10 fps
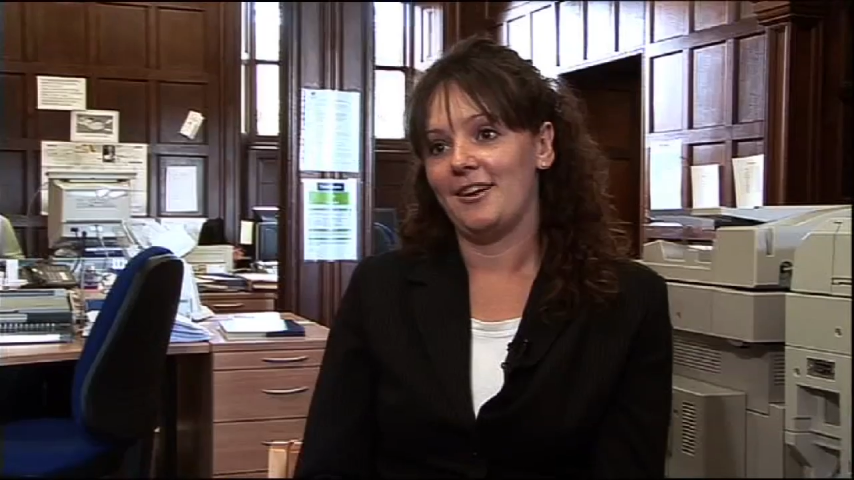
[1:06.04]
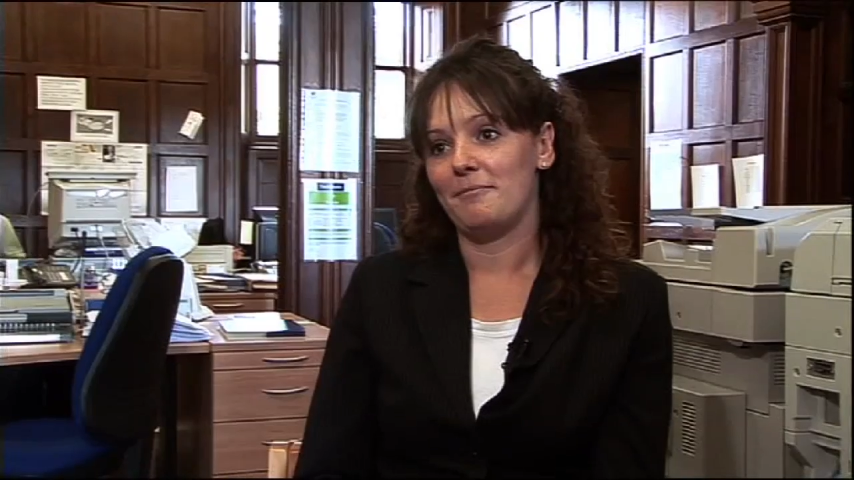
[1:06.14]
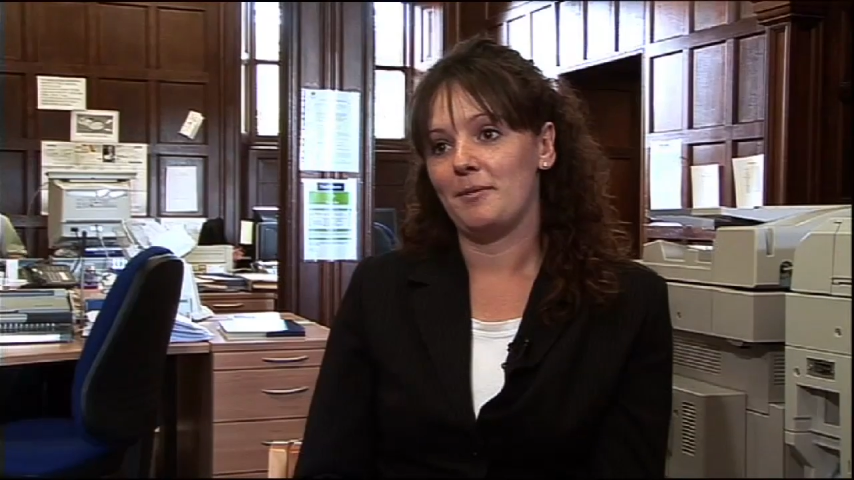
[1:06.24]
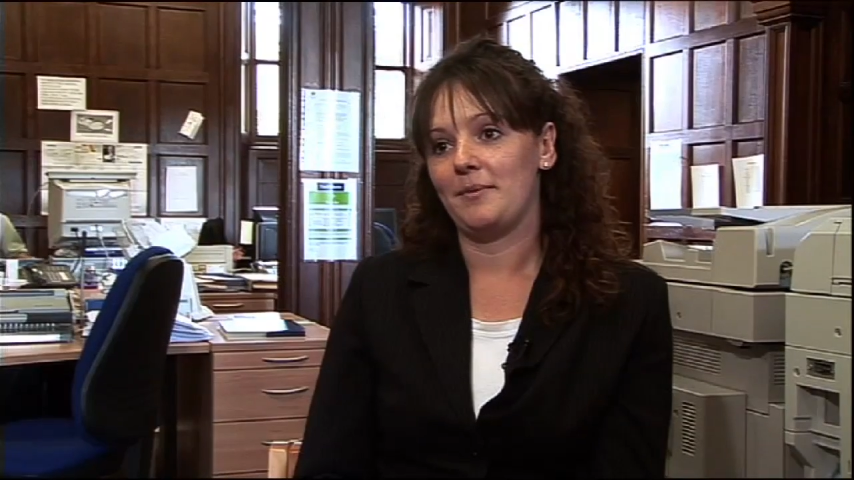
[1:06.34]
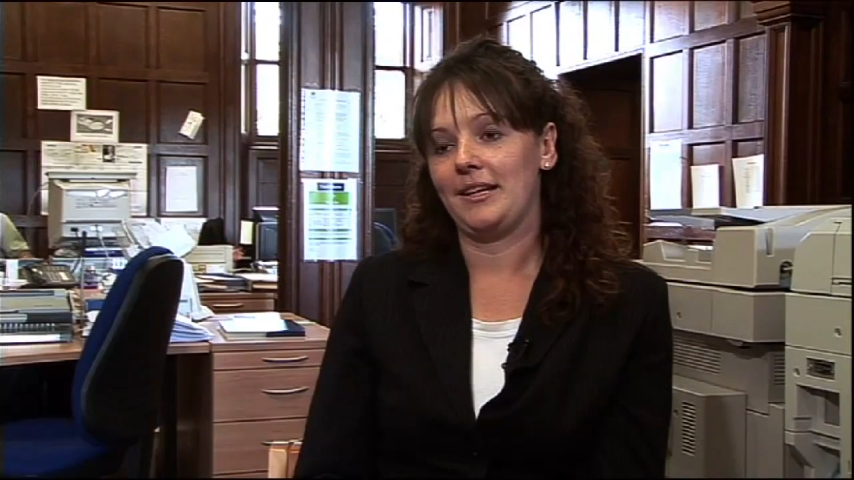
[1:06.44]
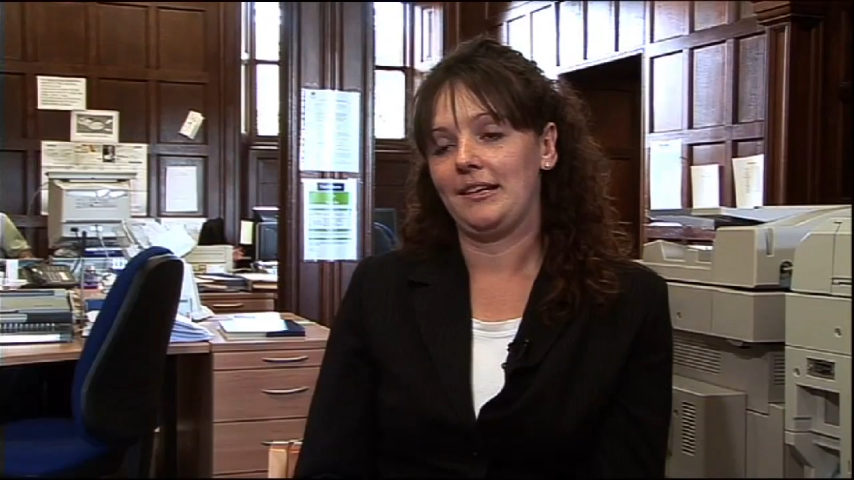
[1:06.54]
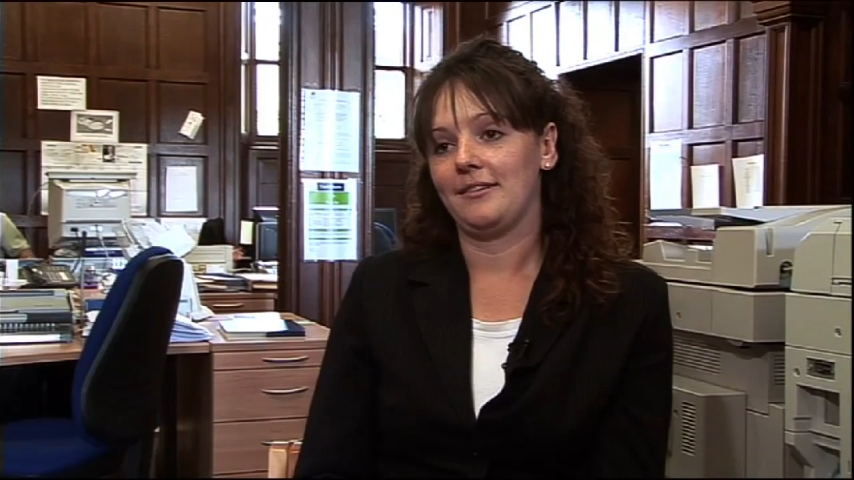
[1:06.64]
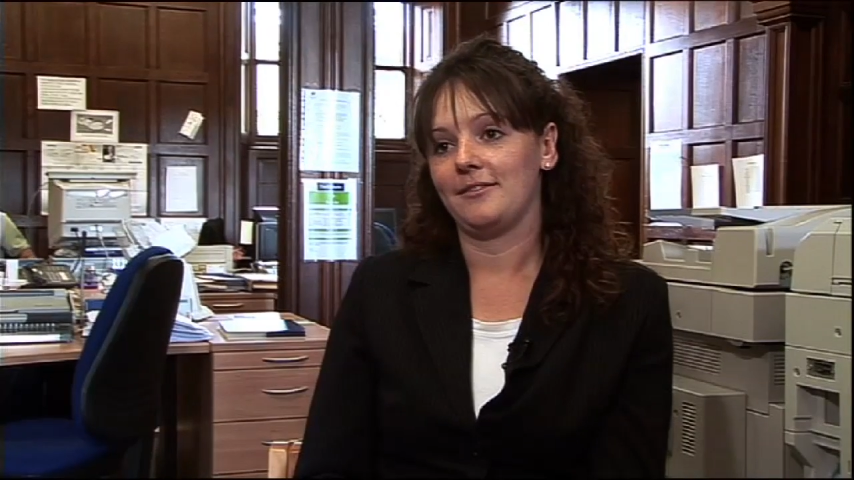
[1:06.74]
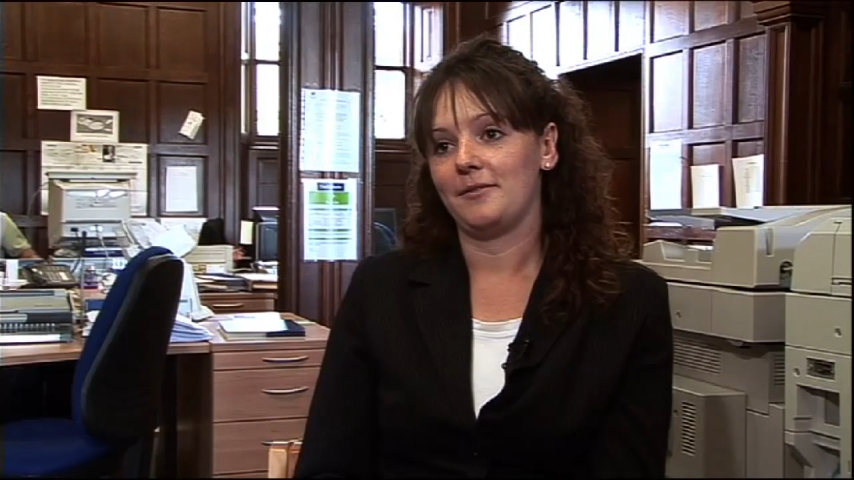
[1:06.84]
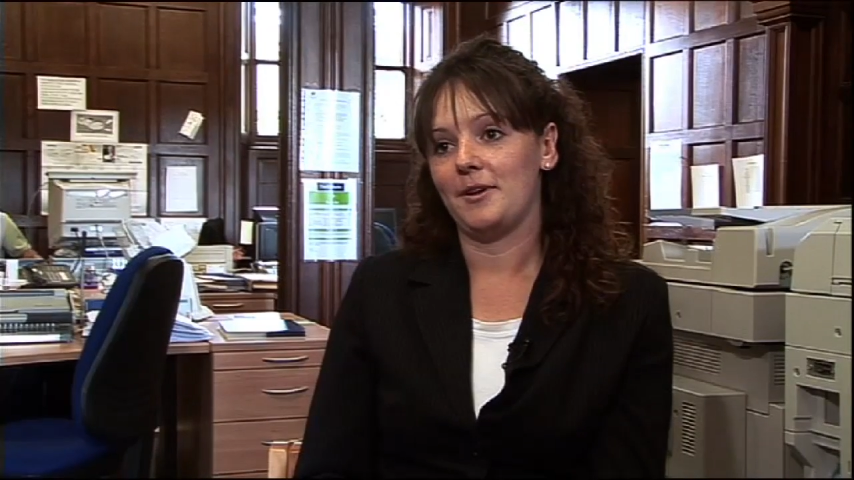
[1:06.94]
I'm
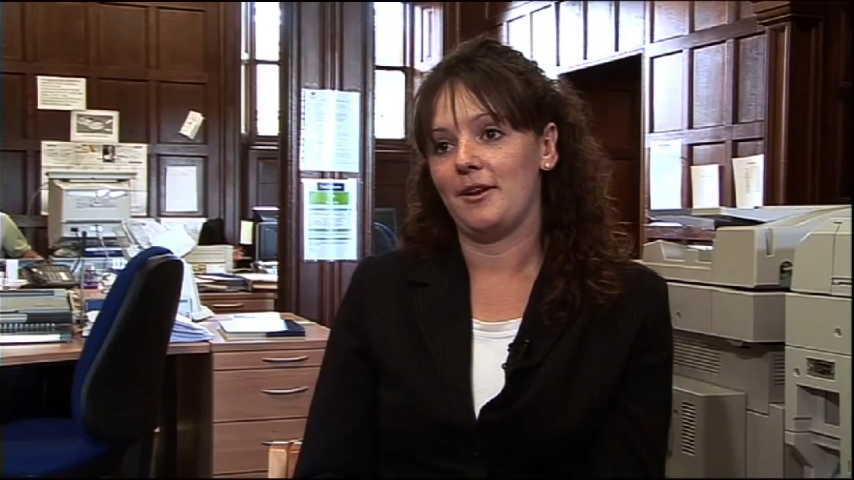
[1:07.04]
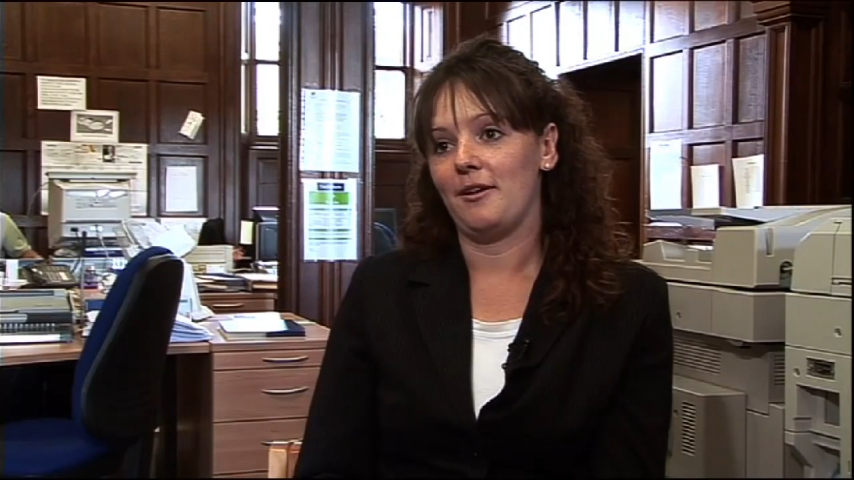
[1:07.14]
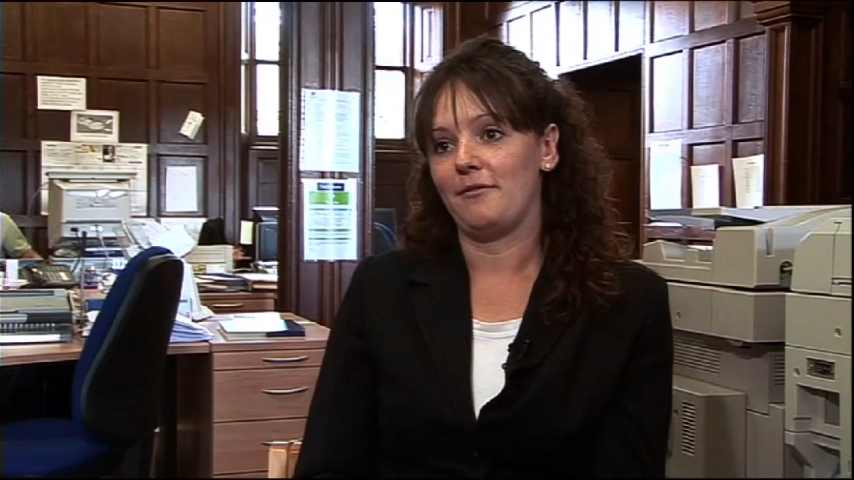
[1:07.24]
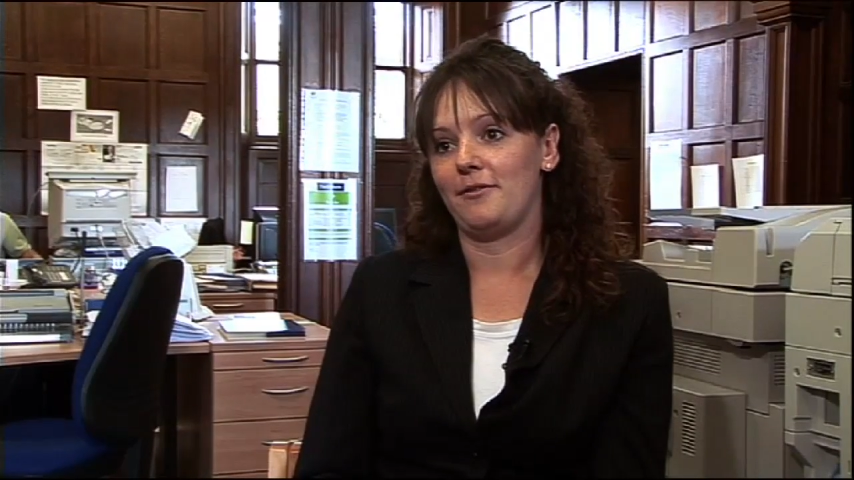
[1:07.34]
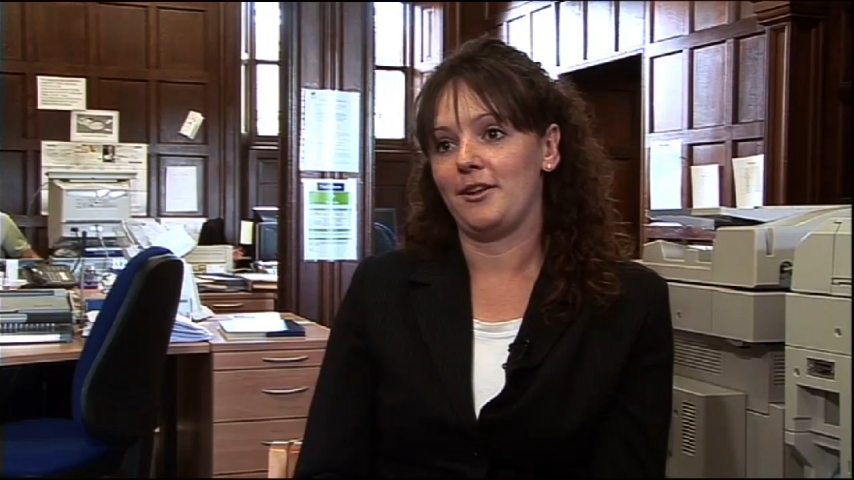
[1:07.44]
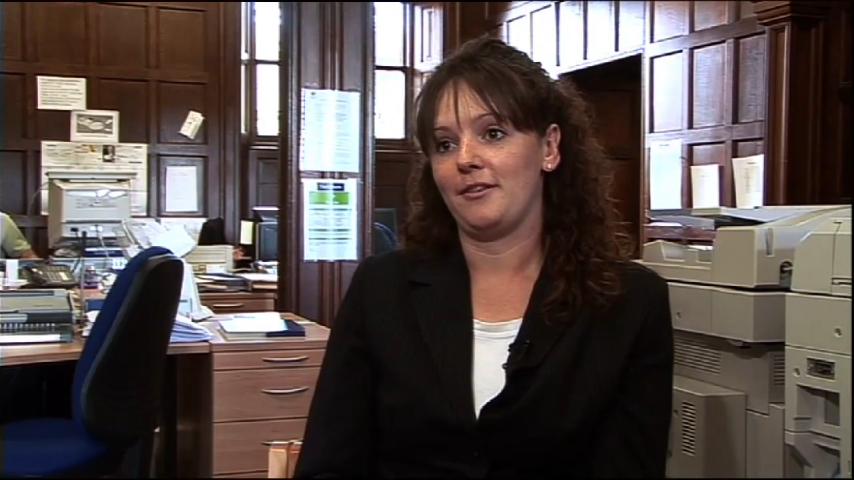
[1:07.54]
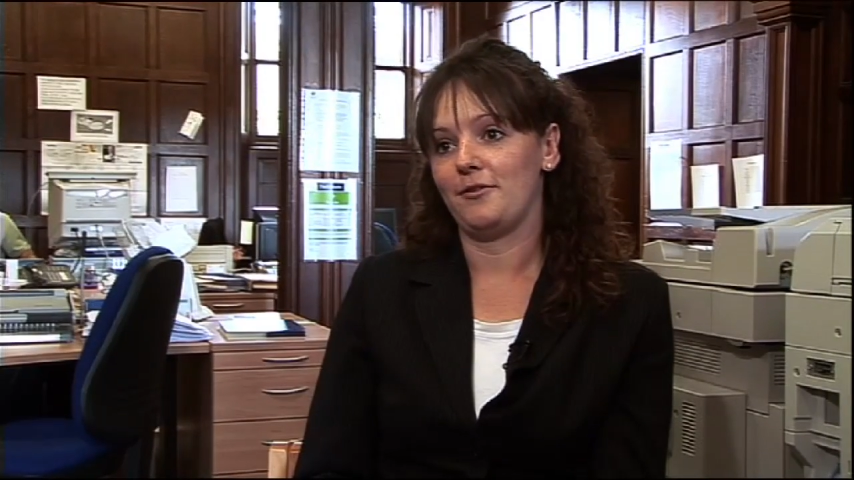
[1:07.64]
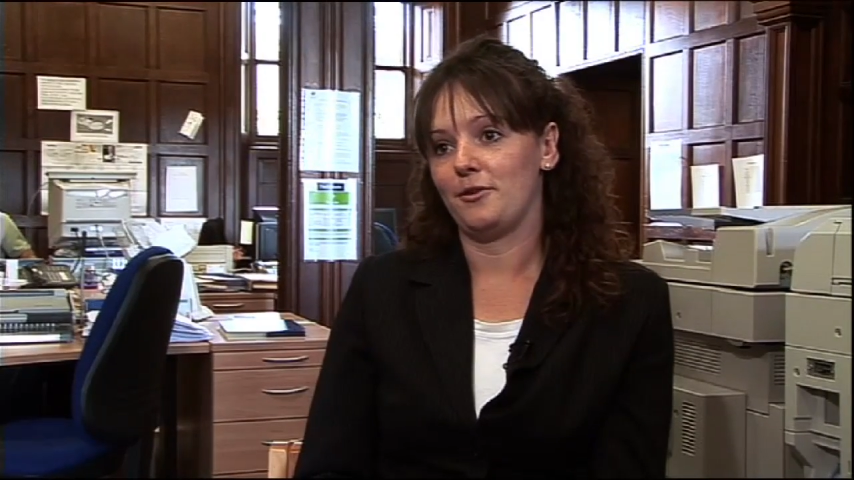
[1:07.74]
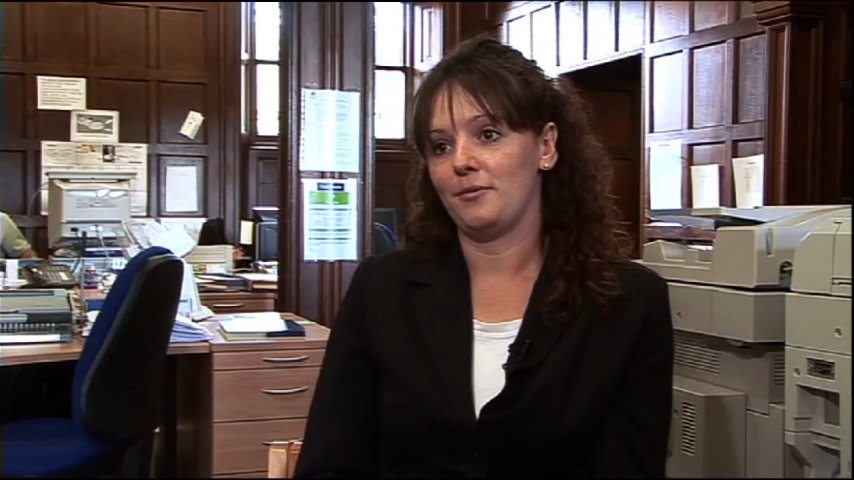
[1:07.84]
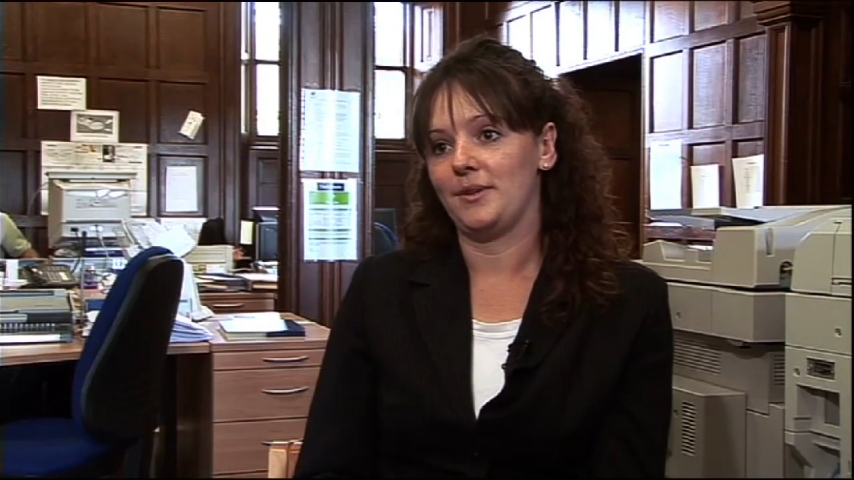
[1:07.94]
probably a lot further
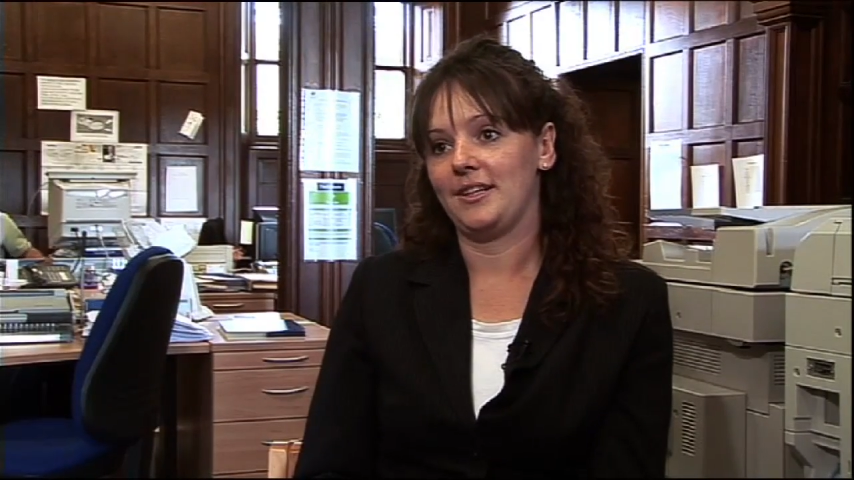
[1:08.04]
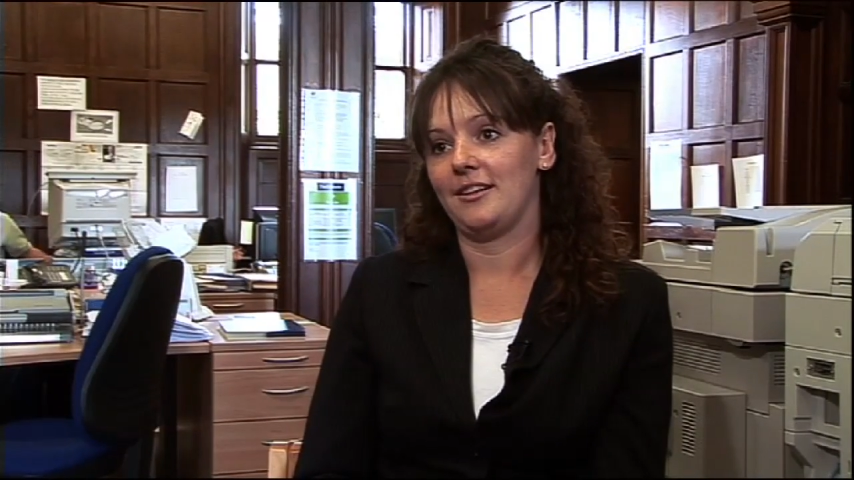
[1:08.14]
forward